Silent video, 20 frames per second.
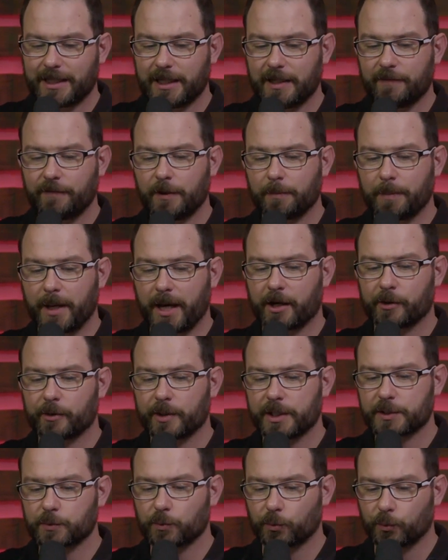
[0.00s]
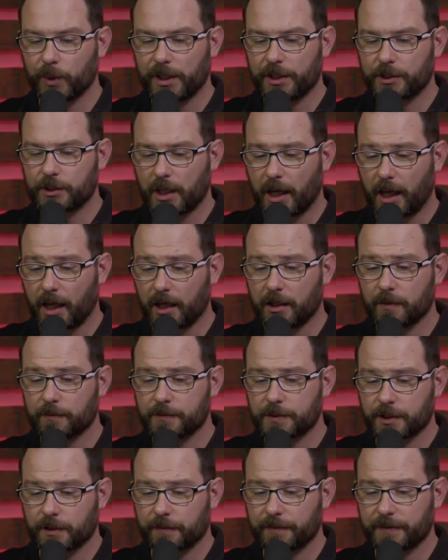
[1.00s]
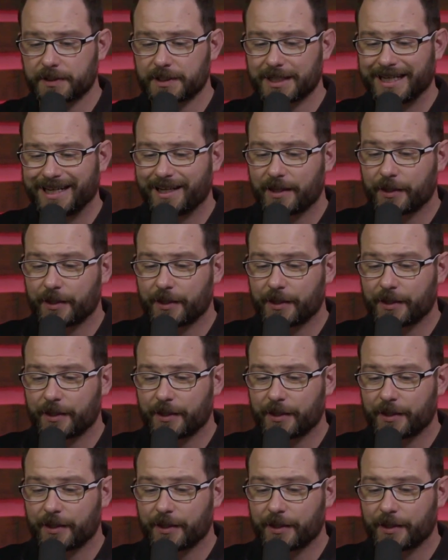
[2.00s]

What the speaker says: EV batteries reach end of service,